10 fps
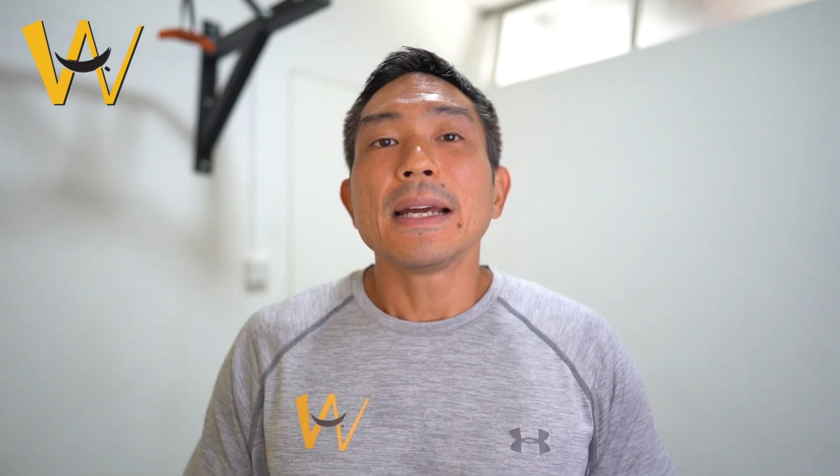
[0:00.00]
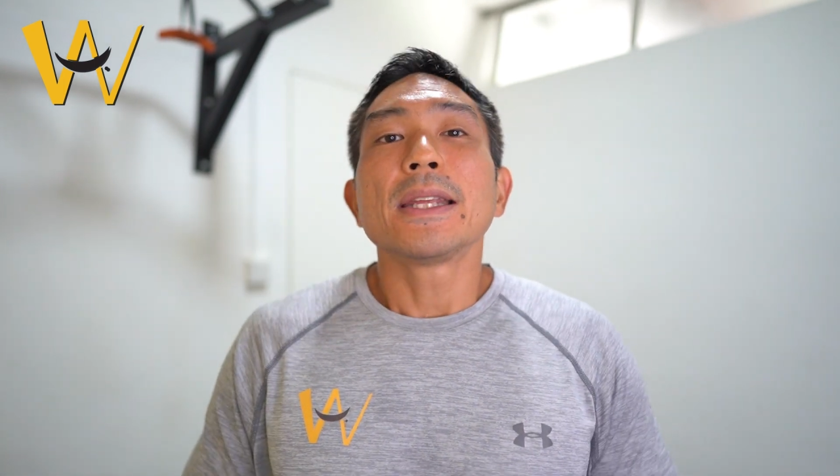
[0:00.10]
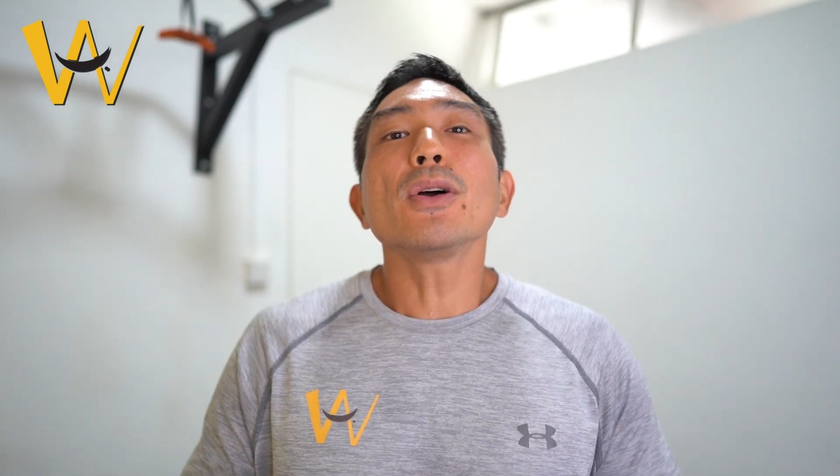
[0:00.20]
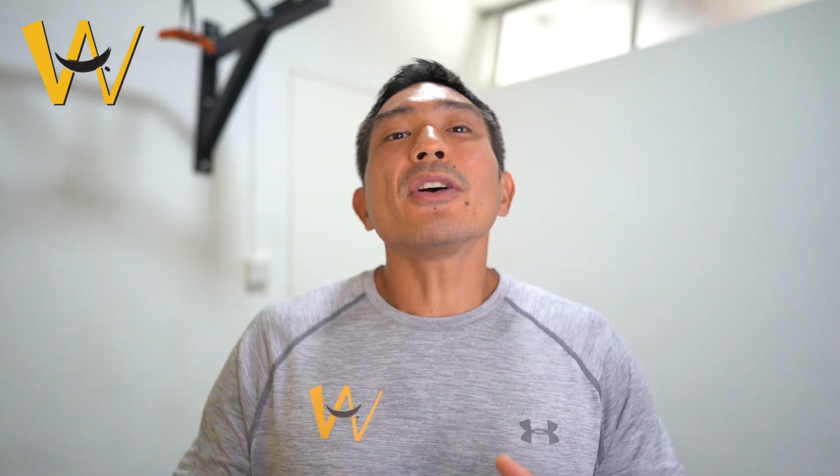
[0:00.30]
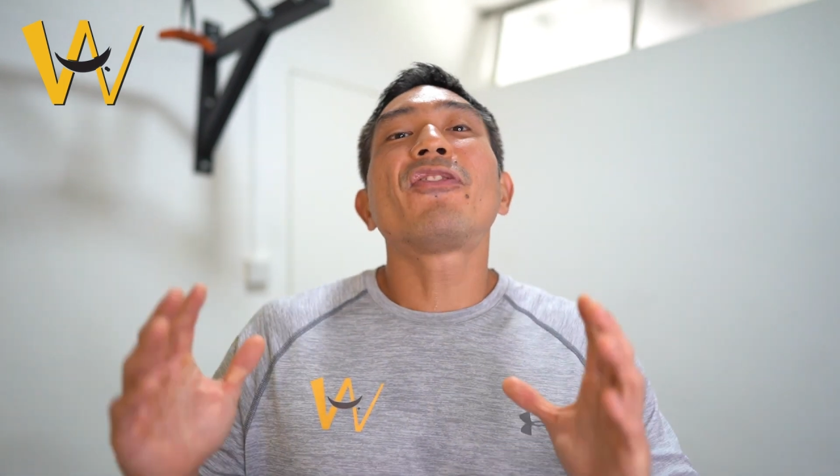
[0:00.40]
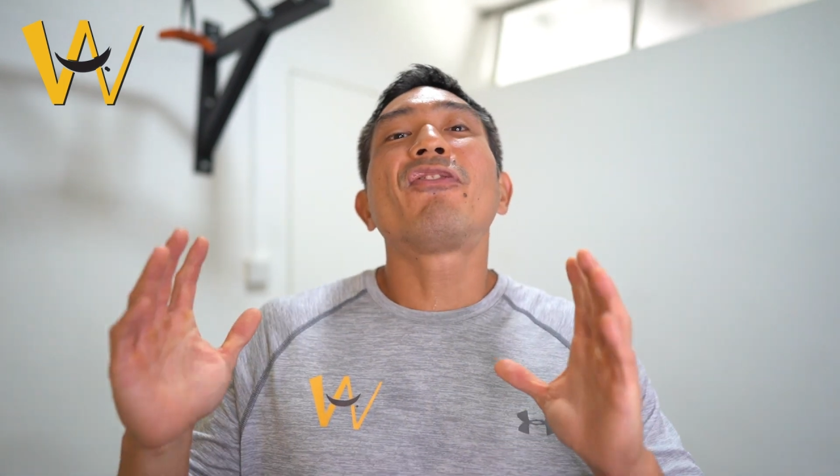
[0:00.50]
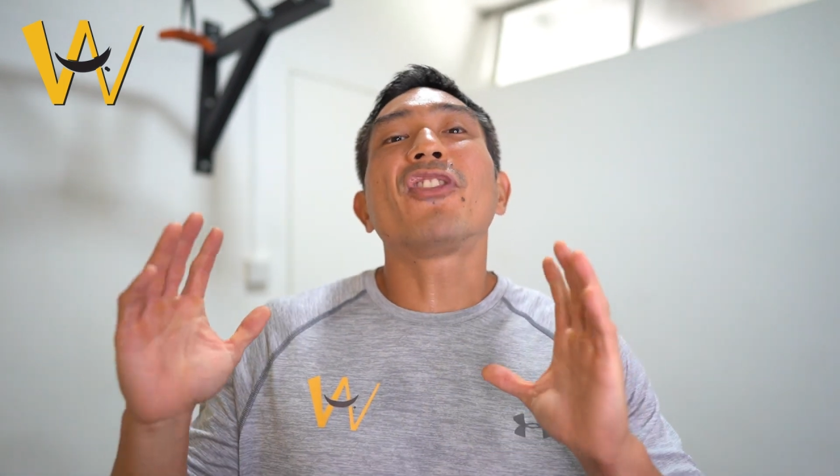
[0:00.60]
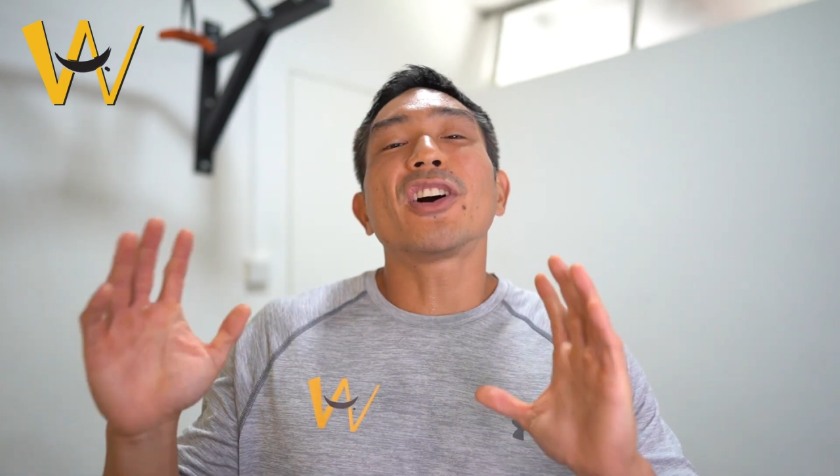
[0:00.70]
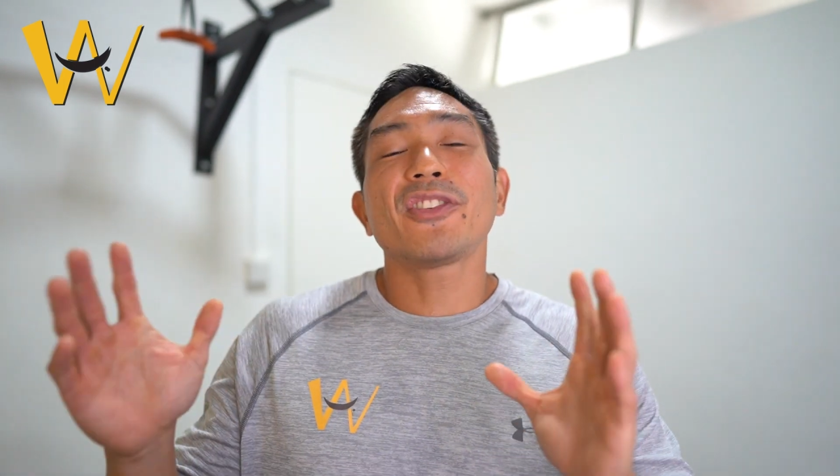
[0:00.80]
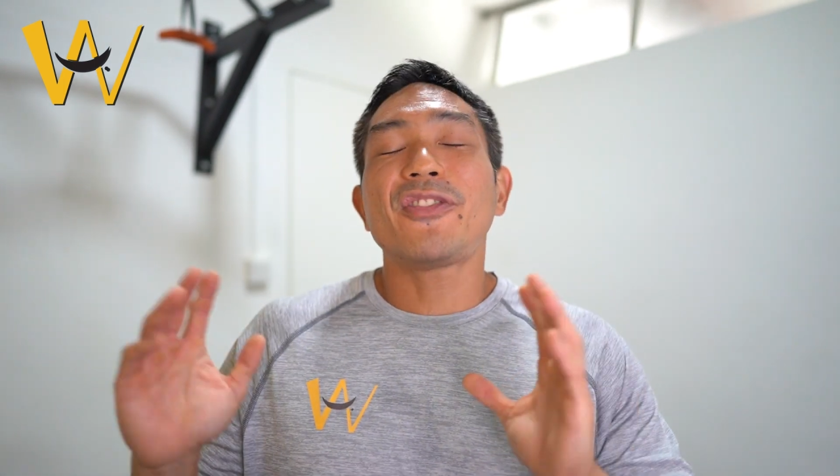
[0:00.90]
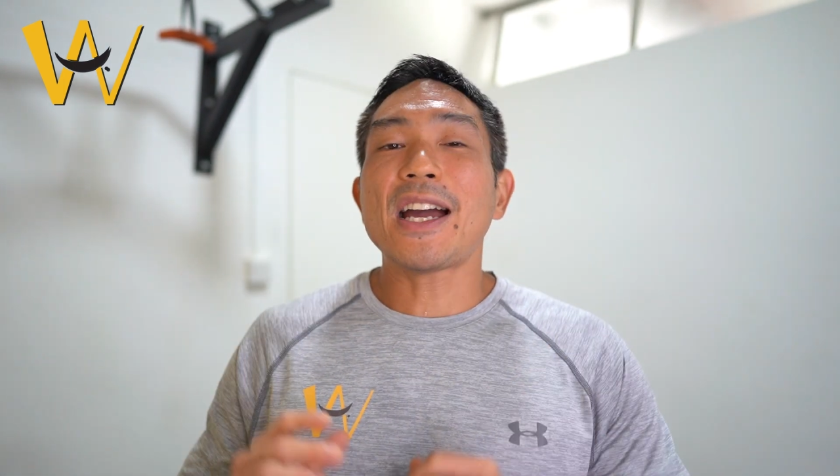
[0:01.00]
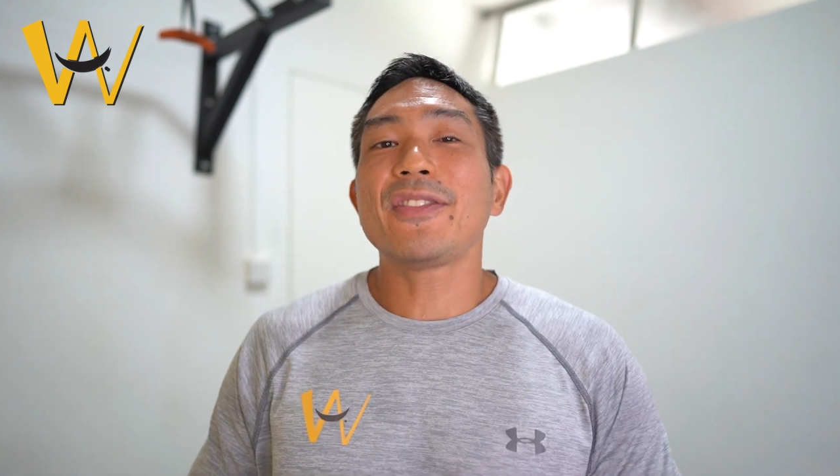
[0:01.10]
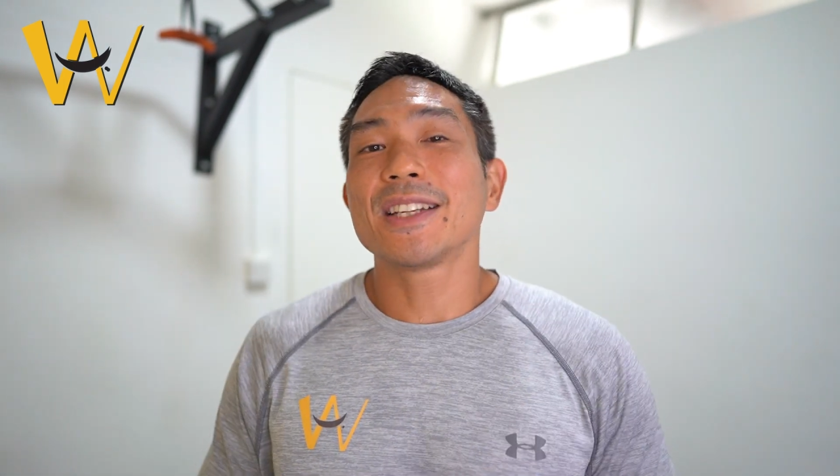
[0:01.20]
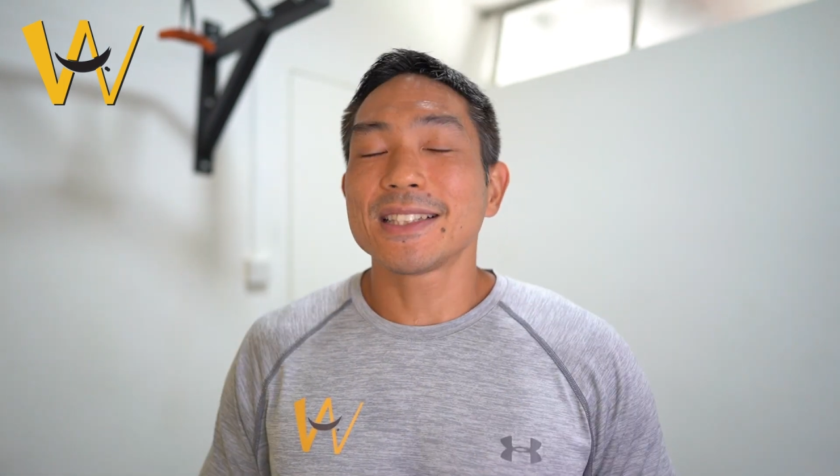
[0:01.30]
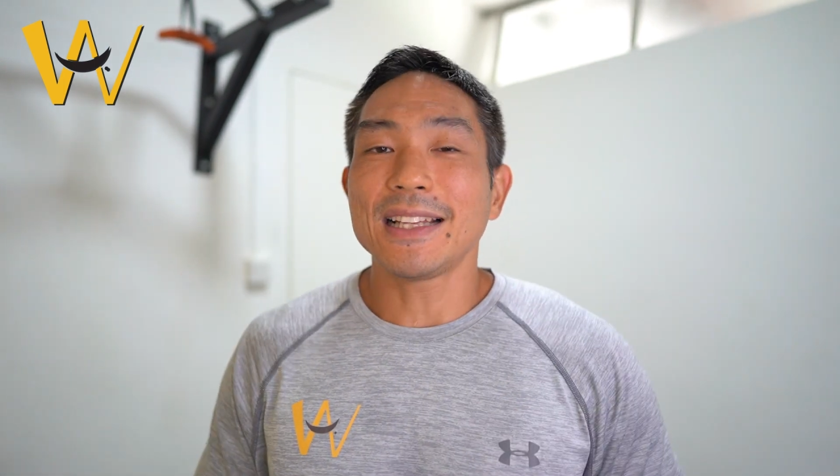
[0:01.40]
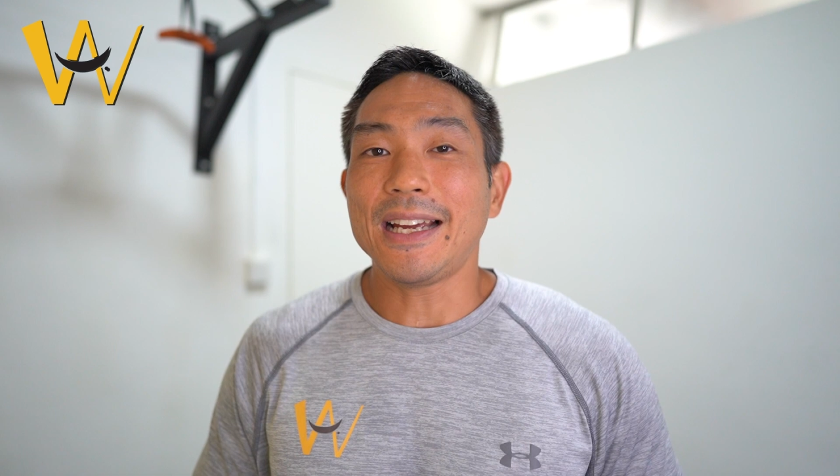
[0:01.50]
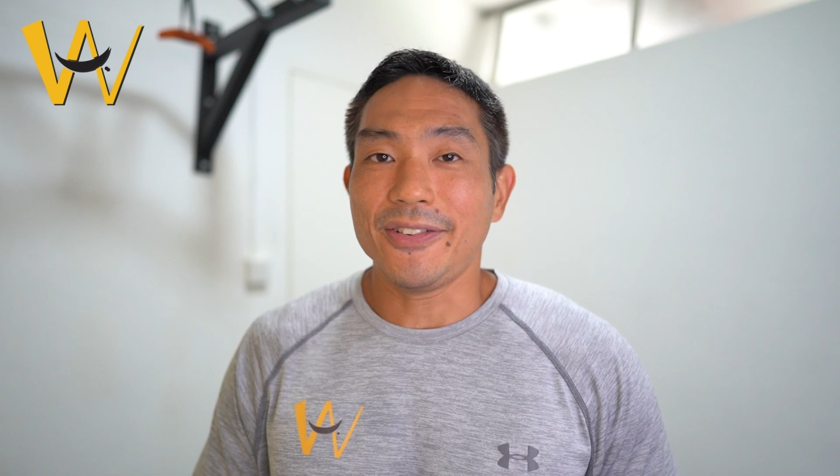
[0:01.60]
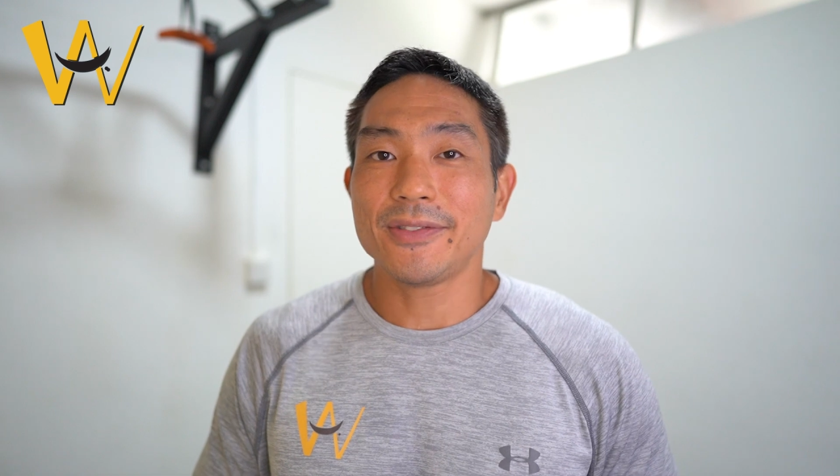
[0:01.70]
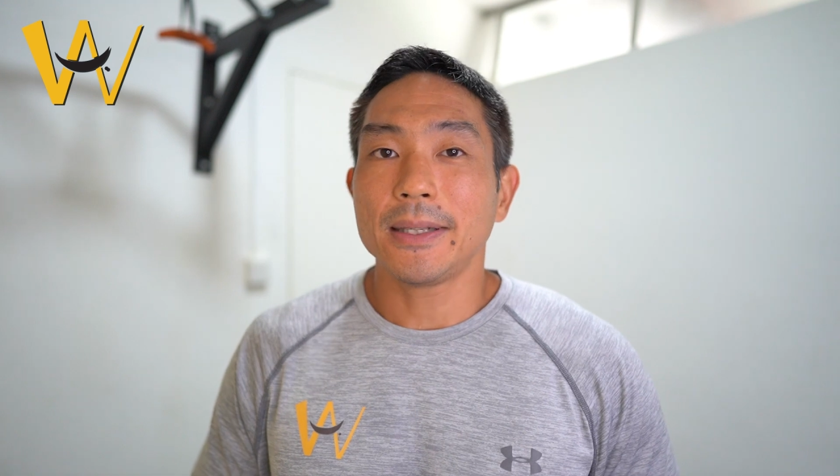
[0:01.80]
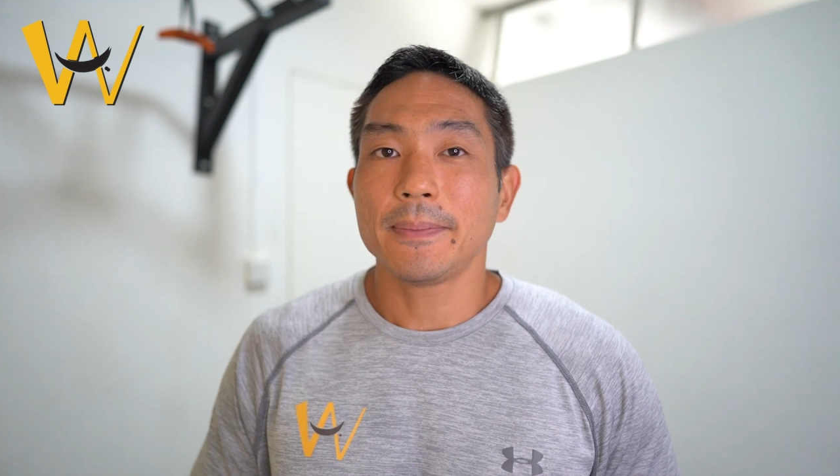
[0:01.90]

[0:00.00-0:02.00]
You have 45 years left.